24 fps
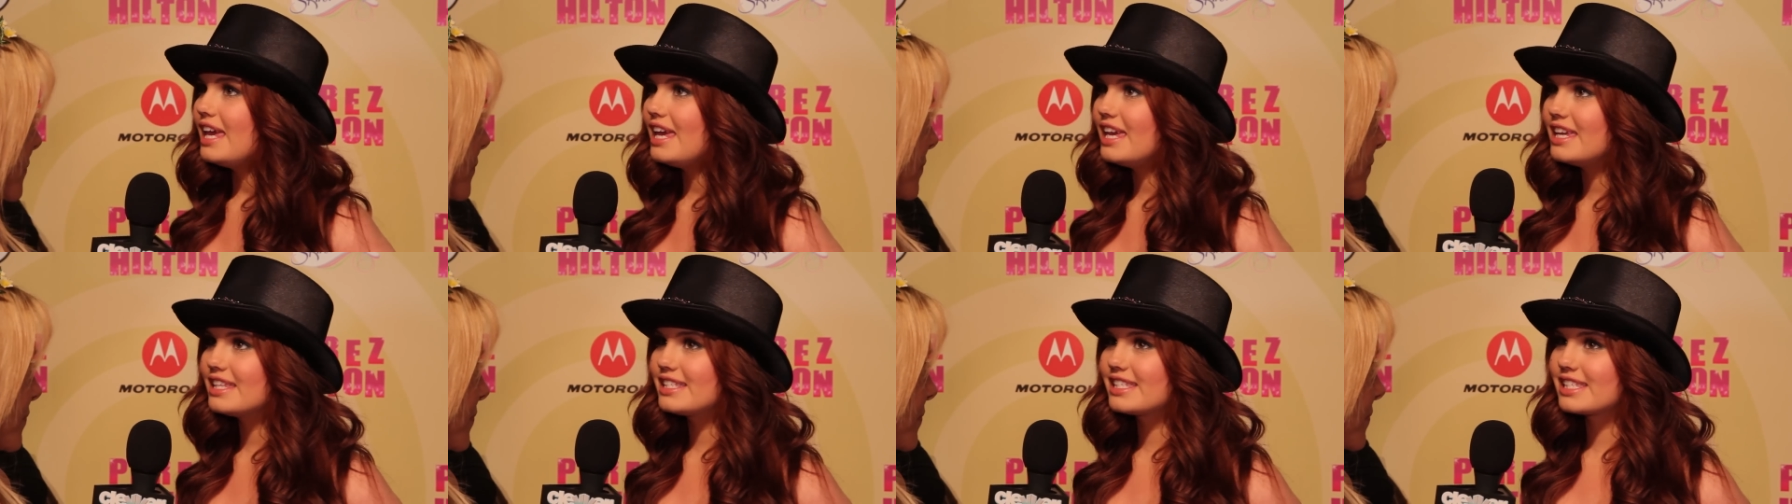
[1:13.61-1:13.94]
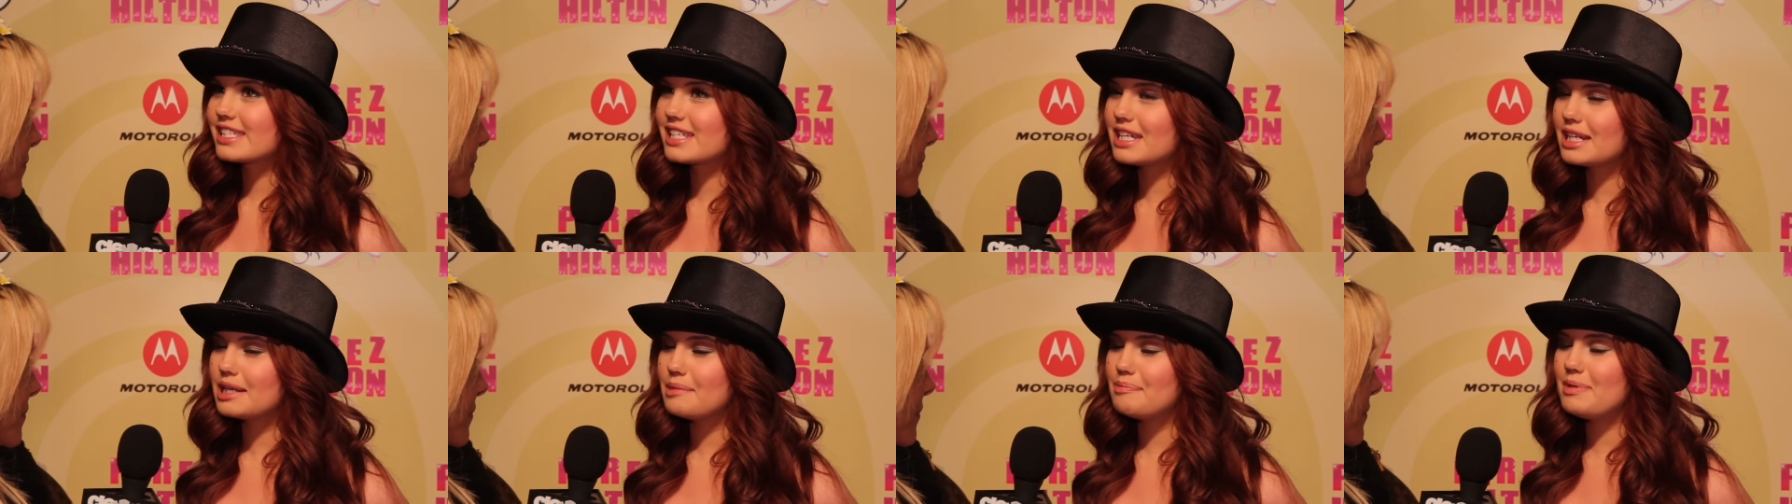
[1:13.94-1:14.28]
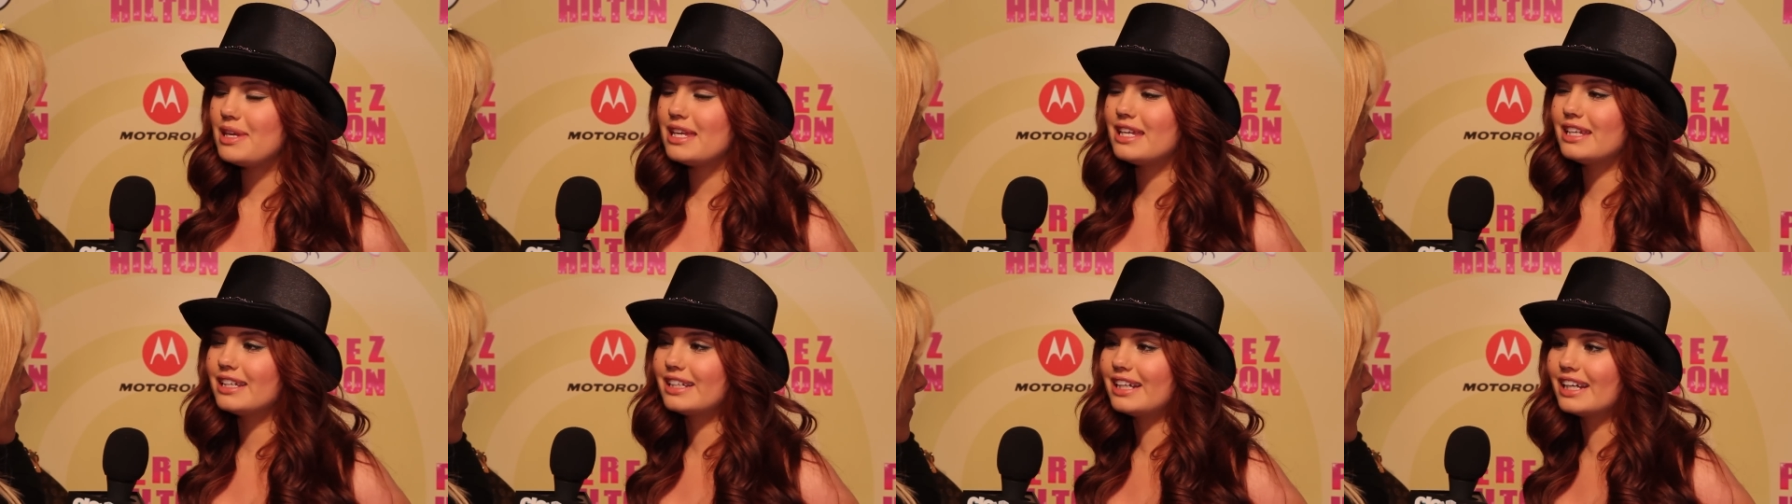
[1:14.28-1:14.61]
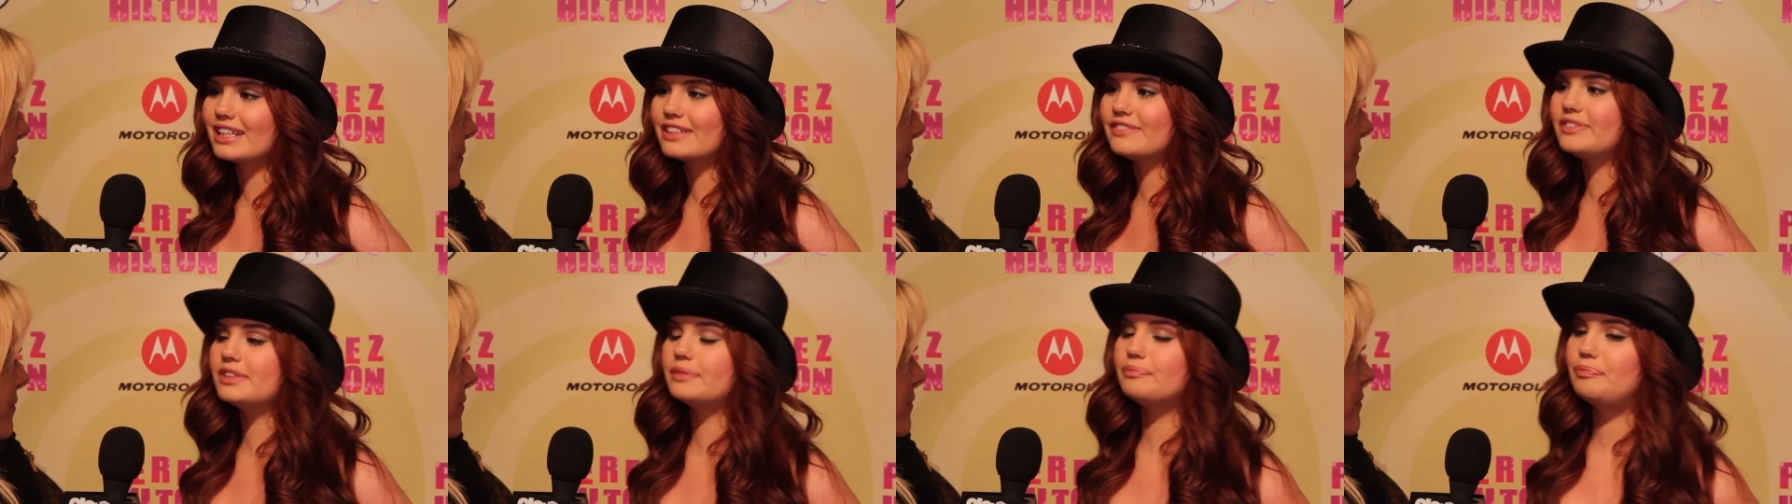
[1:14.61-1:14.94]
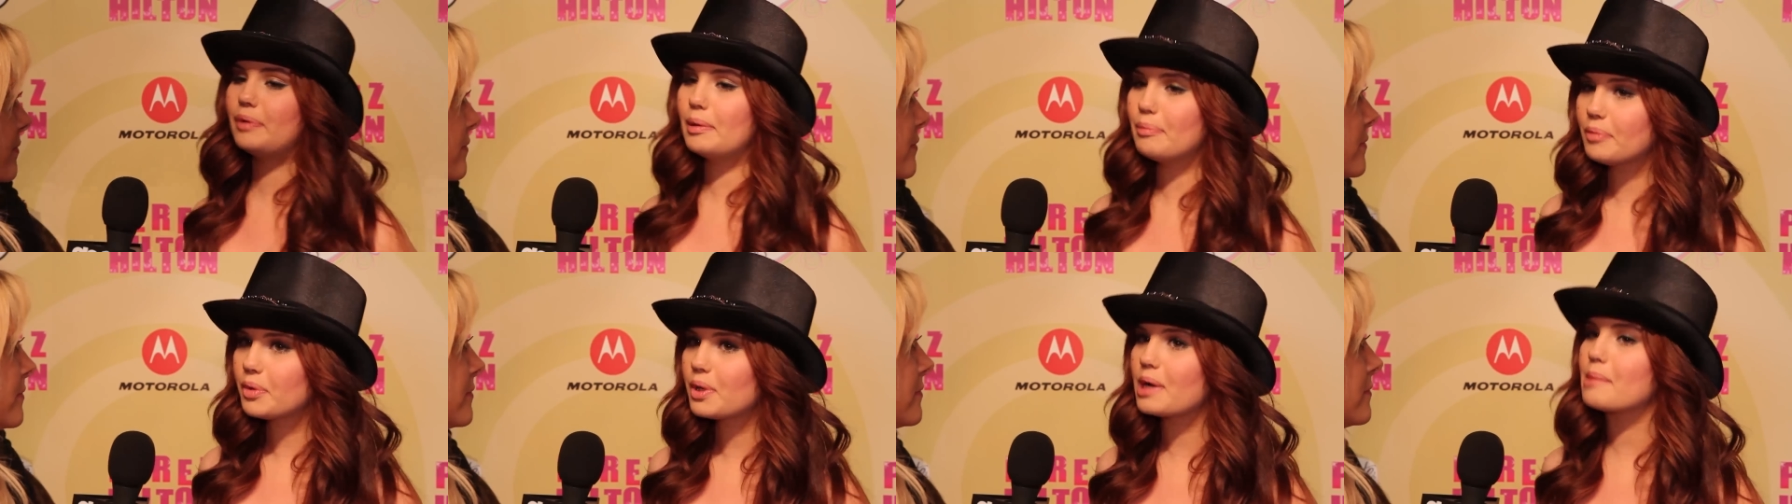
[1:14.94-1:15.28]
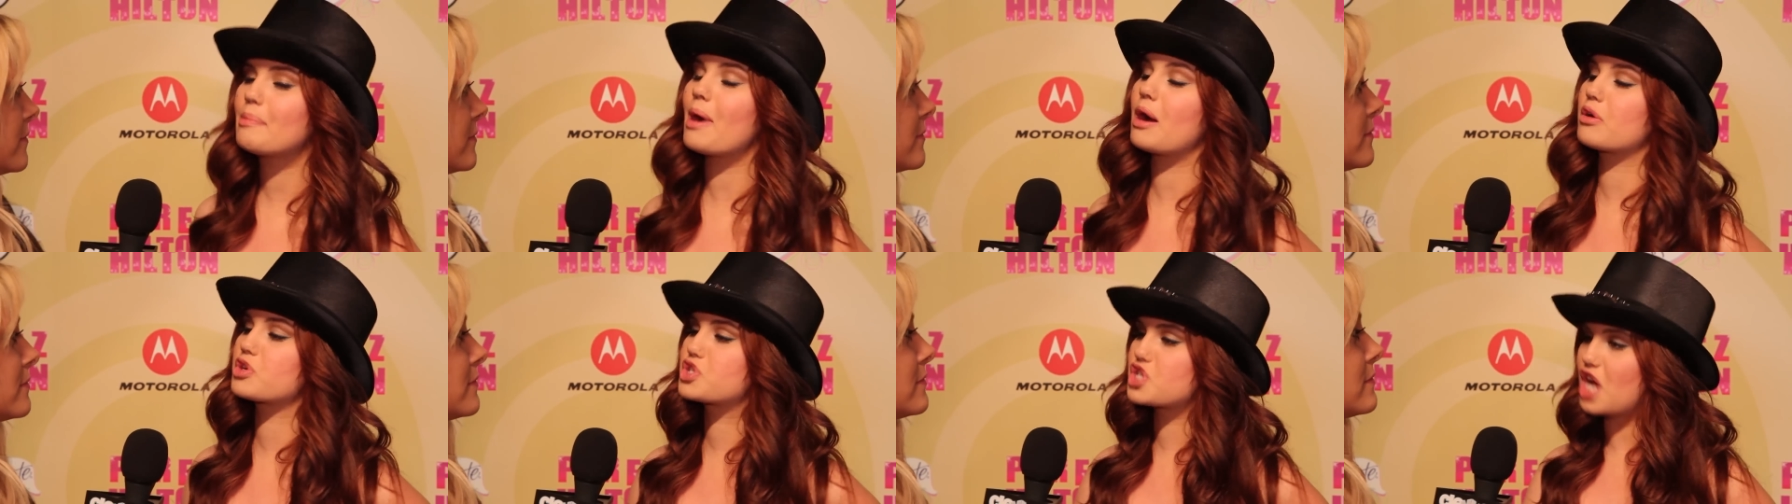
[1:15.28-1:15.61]
it's gonna be kind of a bit more
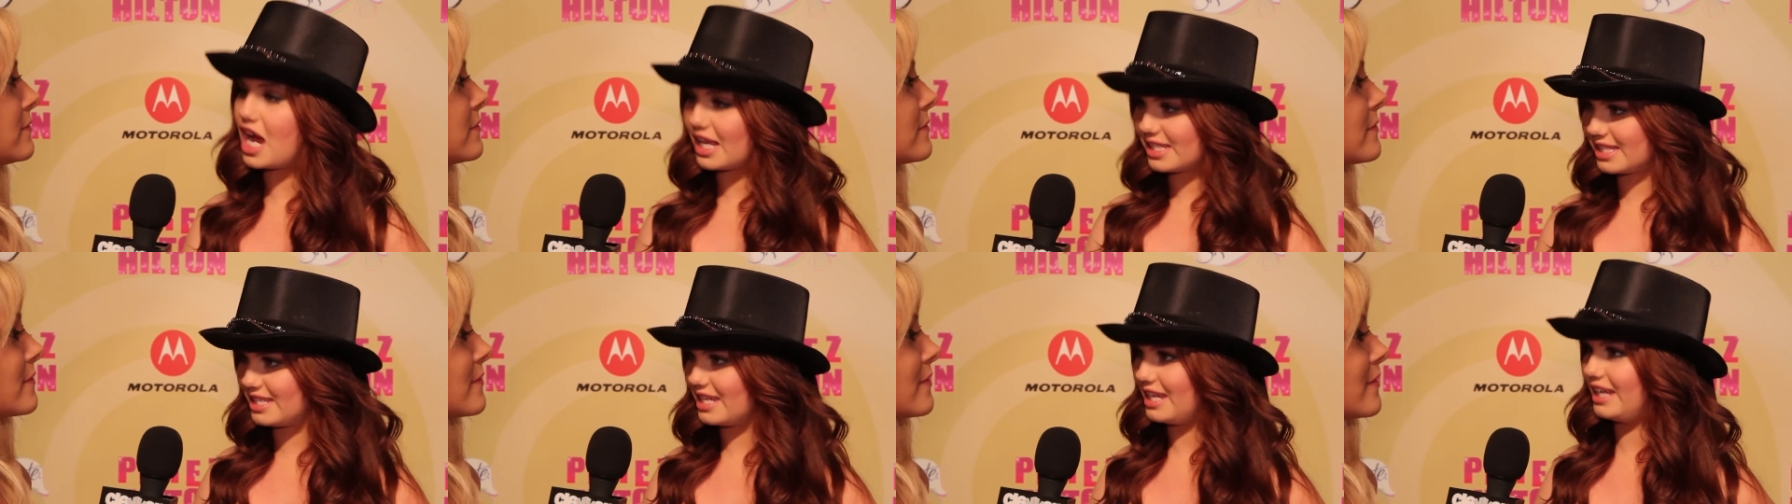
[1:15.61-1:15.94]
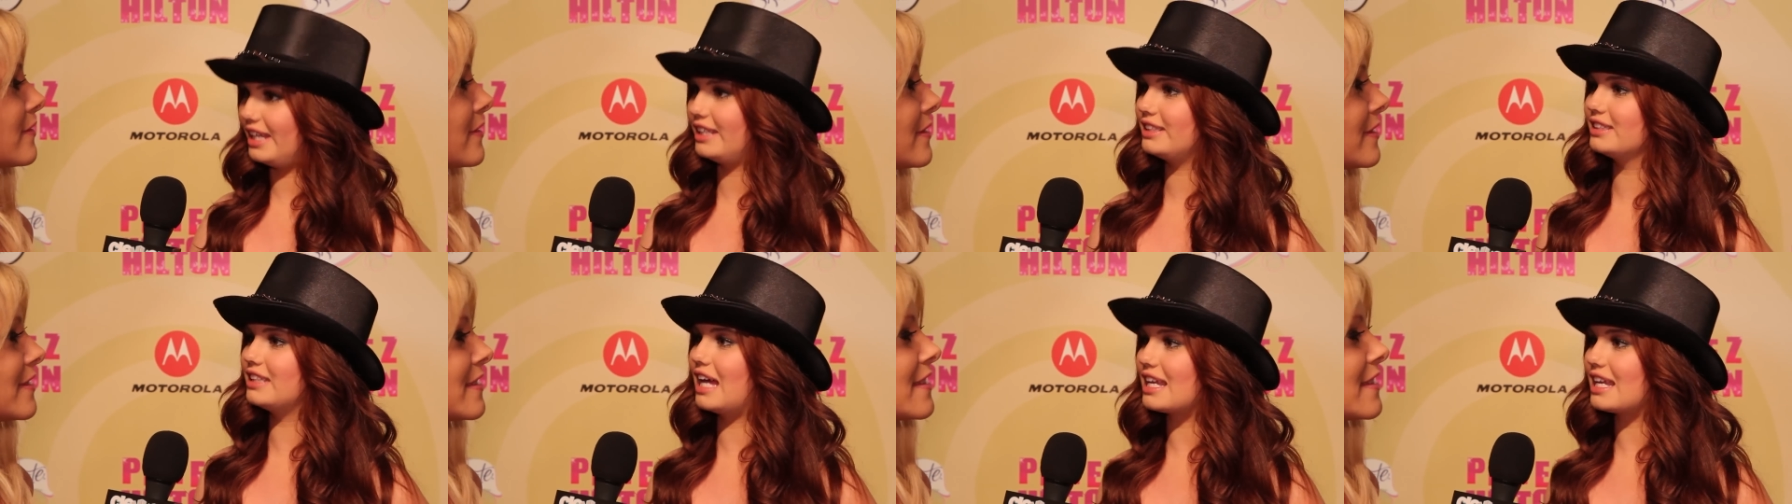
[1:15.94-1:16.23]
about Jesse,